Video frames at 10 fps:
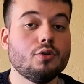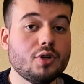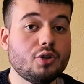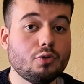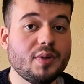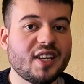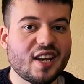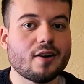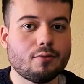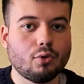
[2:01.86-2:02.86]
you need to be
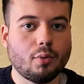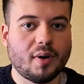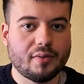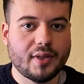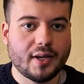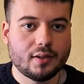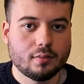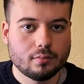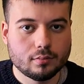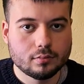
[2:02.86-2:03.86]
careful about that.
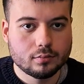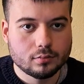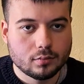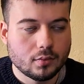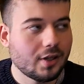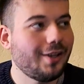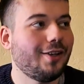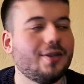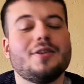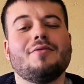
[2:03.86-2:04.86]

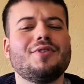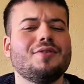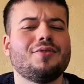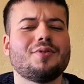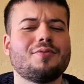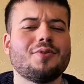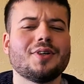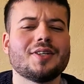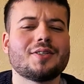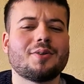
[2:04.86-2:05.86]
Hey, even if your phone
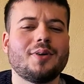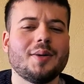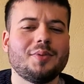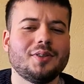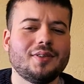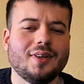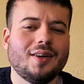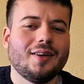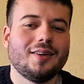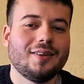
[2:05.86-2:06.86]
gets corrupted,
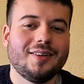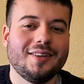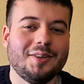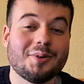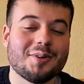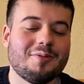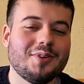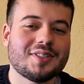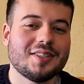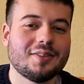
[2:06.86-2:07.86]
you can
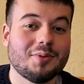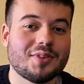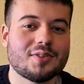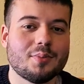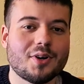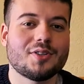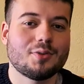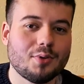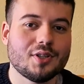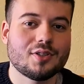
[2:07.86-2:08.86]
fix it with Smart
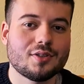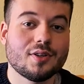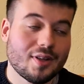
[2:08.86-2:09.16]
Switch.